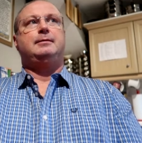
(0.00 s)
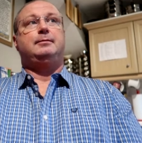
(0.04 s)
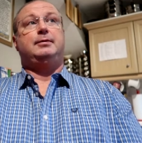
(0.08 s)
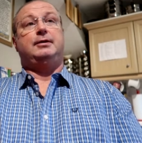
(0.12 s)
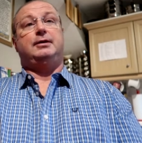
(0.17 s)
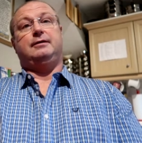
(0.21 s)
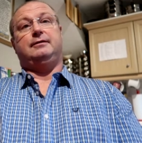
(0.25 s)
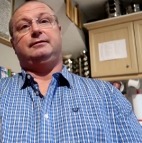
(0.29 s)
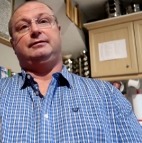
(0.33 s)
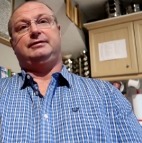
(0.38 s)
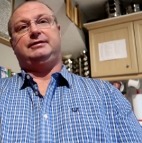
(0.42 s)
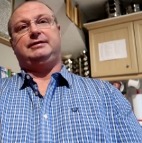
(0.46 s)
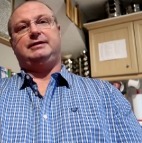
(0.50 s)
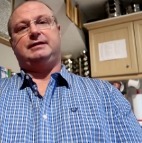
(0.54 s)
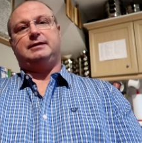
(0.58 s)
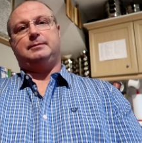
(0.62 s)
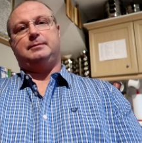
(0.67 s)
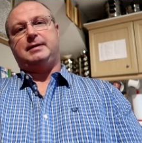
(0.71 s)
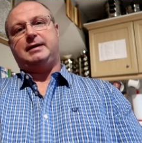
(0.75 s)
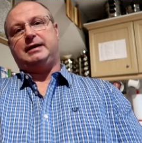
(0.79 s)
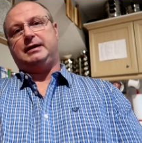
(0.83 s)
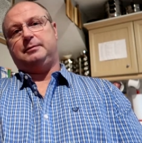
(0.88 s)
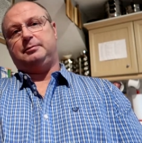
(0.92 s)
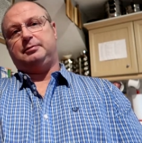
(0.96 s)
But obviously, the
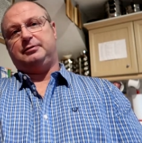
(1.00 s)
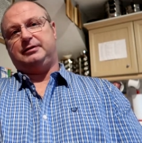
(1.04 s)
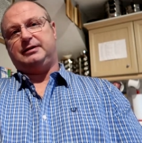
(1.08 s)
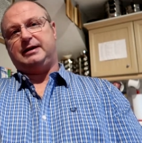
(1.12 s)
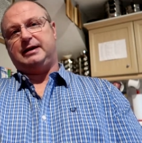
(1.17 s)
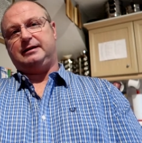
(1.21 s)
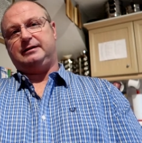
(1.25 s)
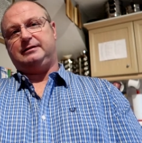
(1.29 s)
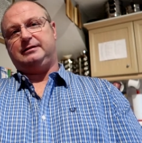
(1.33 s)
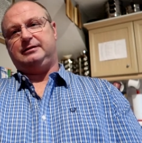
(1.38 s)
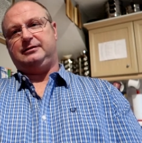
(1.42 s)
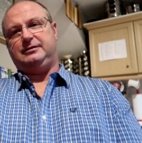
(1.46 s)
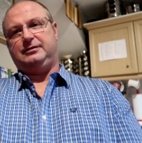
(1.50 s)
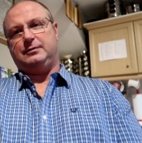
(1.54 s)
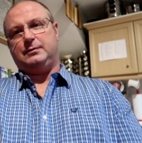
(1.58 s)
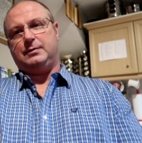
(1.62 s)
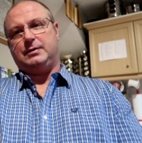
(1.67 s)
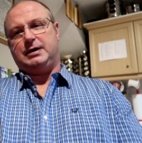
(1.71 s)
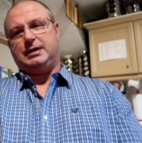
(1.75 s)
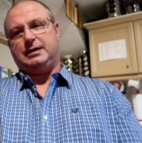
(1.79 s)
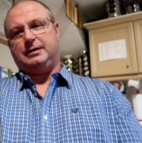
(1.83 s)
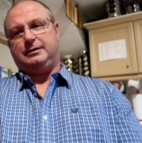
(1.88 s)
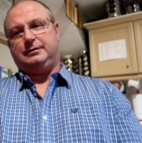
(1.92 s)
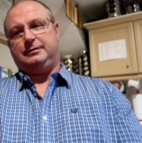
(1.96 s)
better protected
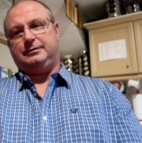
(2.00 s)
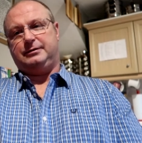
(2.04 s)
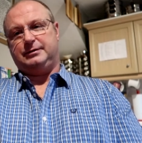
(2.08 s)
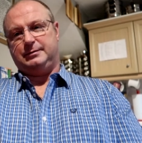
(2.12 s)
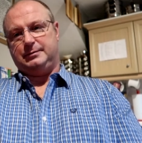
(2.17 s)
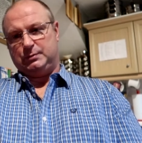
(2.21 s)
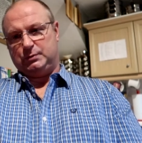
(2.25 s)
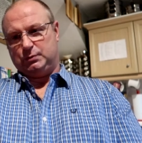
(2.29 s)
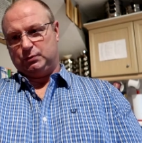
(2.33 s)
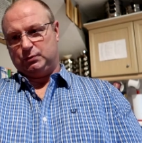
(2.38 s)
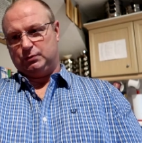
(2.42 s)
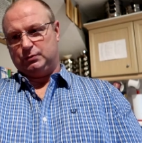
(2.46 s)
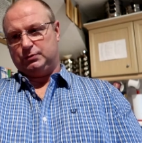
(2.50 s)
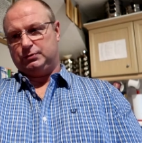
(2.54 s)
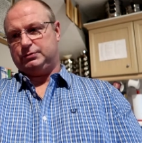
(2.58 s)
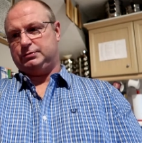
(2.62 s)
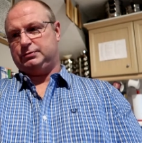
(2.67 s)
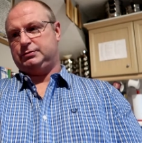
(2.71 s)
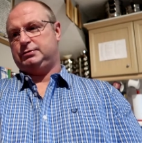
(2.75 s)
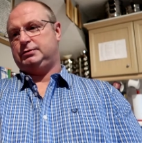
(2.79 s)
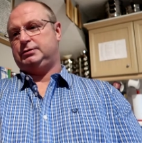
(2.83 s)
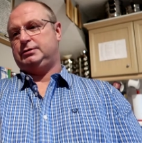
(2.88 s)
you are, the more